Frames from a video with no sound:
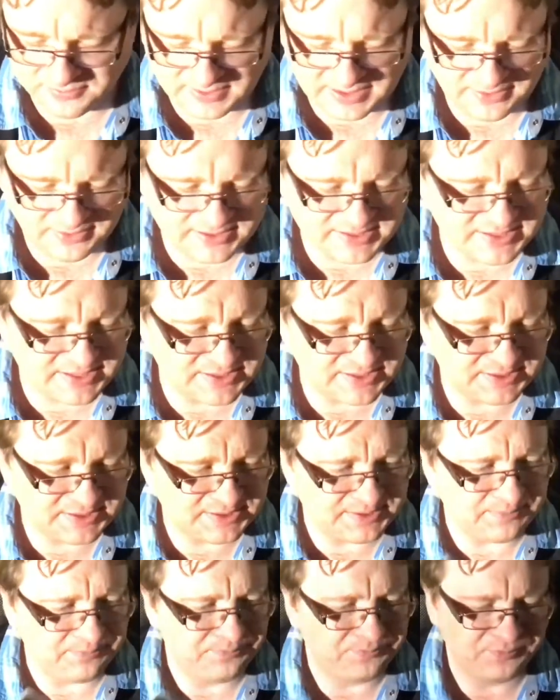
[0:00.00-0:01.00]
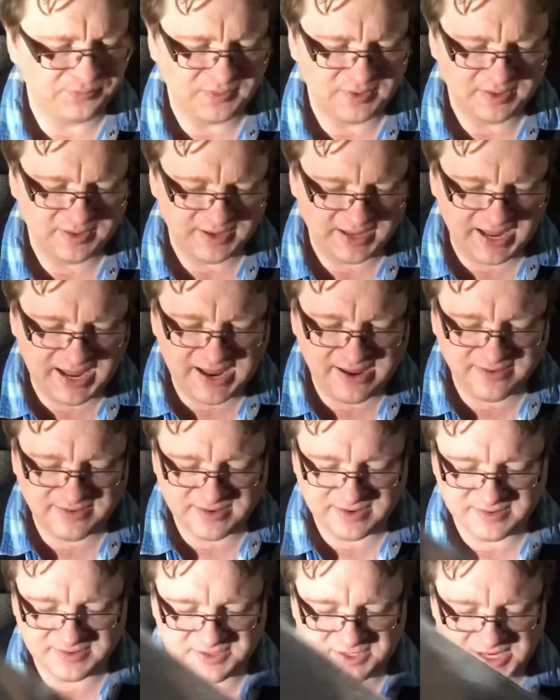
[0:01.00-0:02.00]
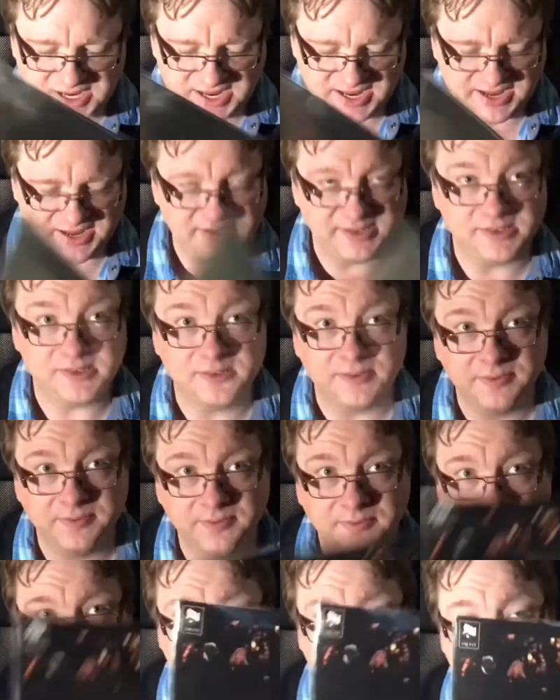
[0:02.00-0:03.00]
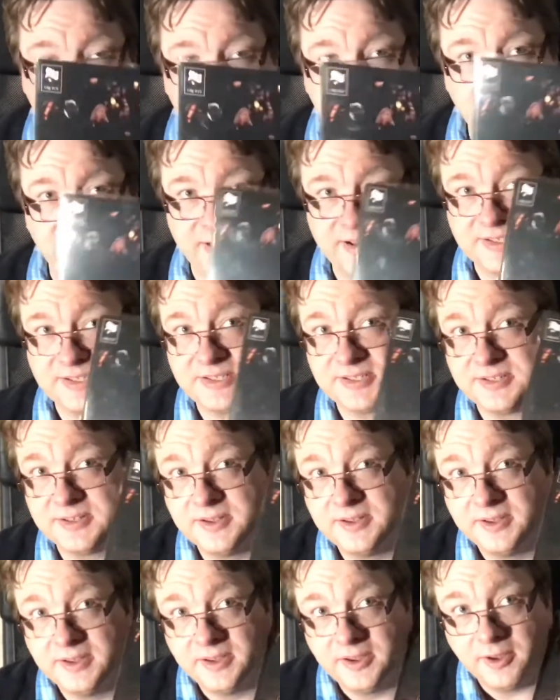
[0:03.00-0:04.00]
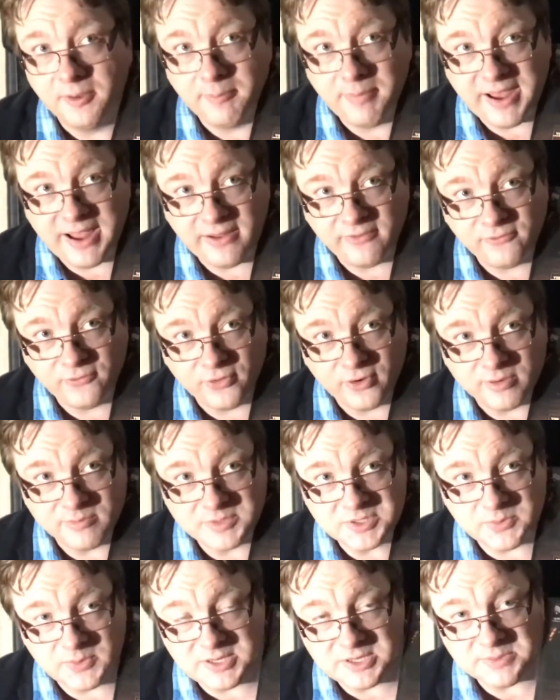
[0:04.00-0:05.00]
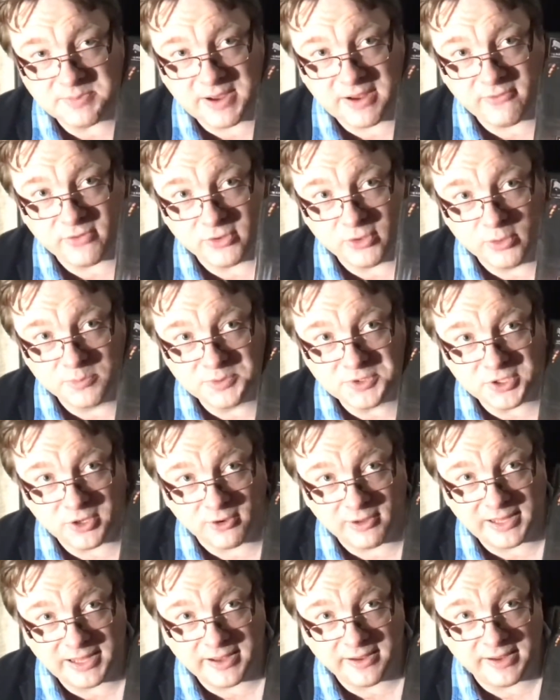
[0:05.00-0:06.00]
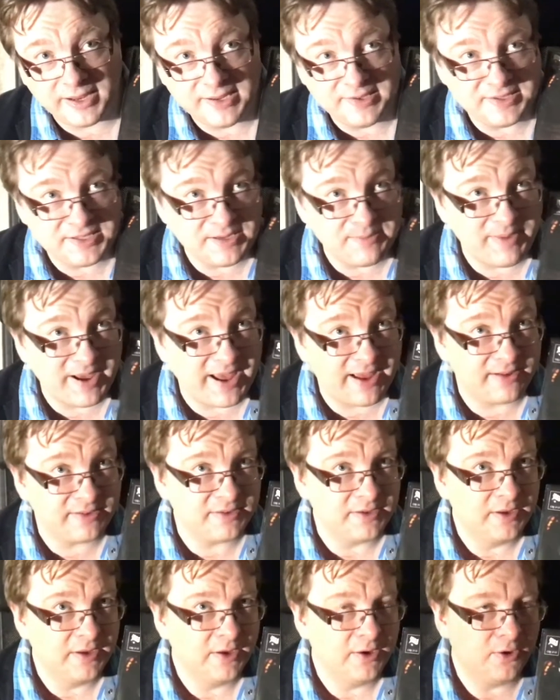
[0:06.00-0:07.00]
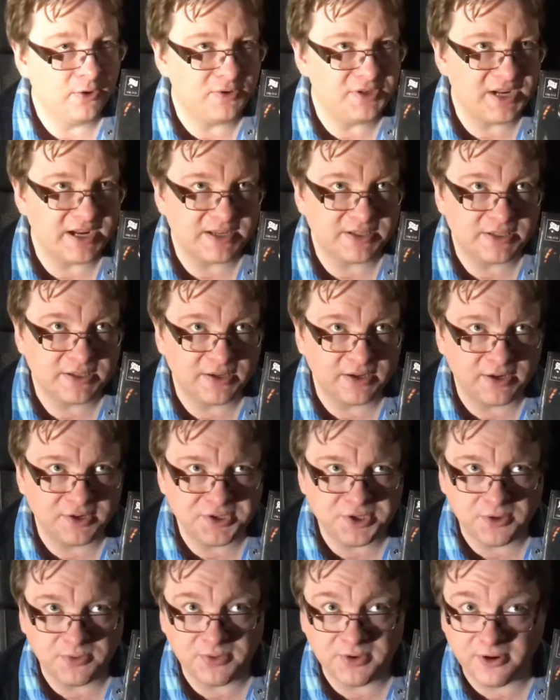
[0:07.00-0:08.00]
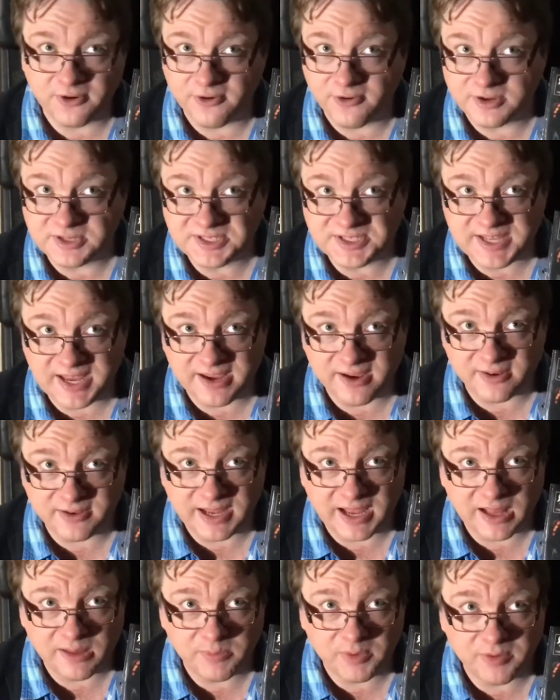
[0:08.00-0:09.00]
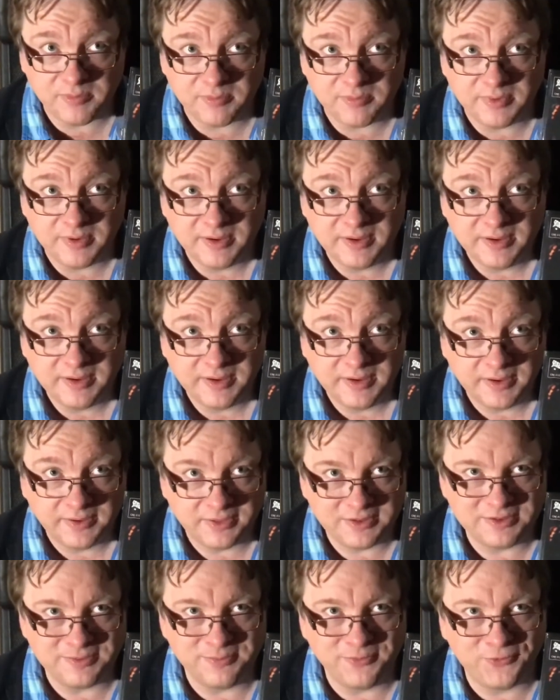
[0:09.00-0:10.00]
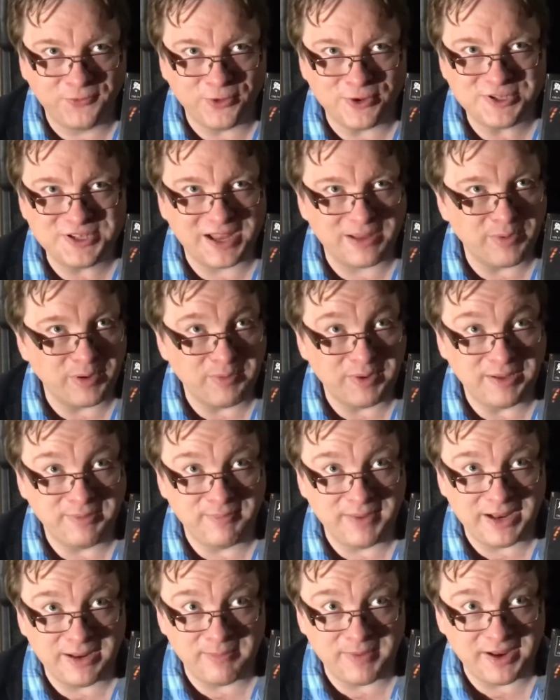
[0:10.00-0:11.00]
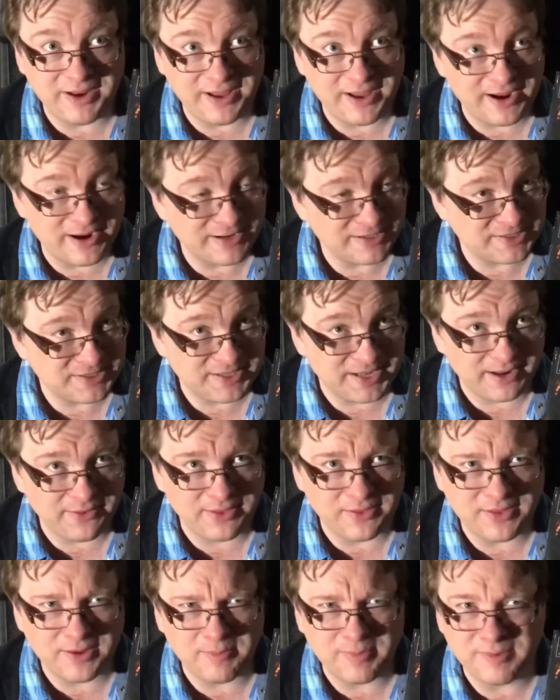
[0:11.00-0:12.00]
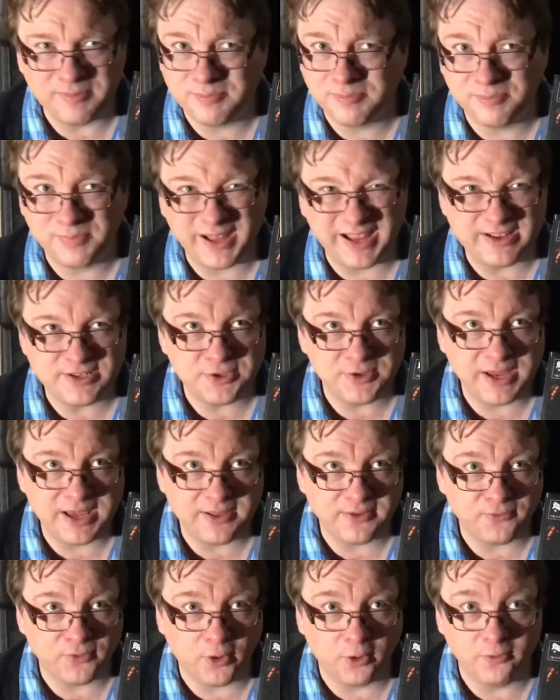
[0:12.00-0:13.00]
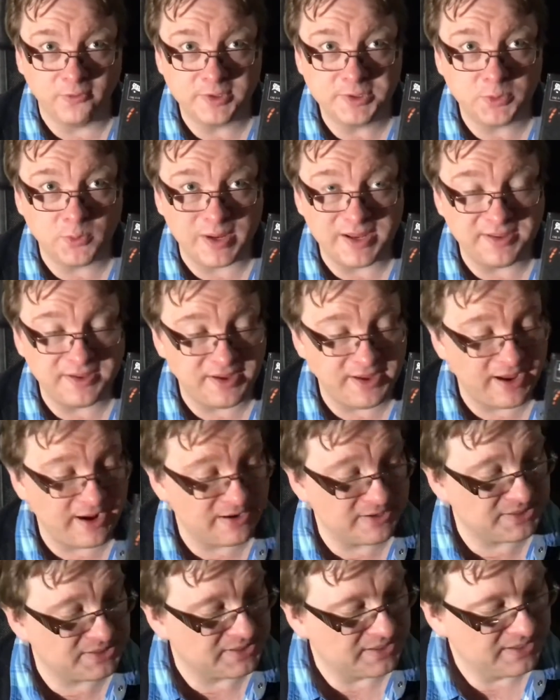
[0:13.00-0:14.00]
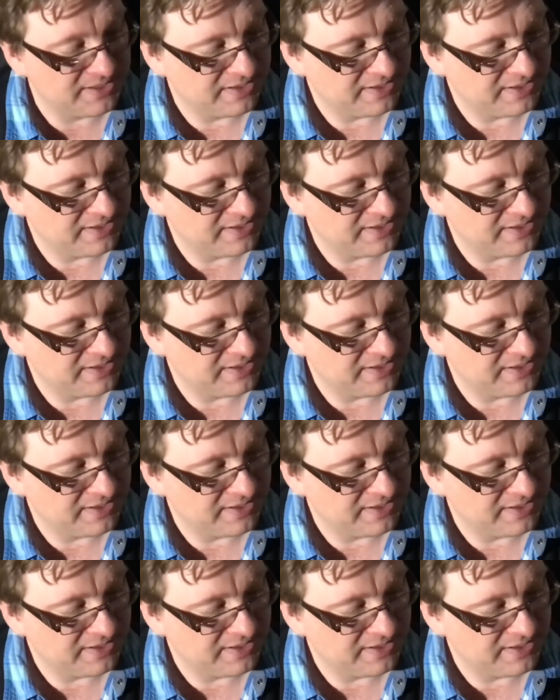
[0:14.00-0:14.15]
this is indeed Everest, a Swedish band from Uppsala, indie band, who just issued their second album, the first album in many, many years. I think they've been played together for over 20 years,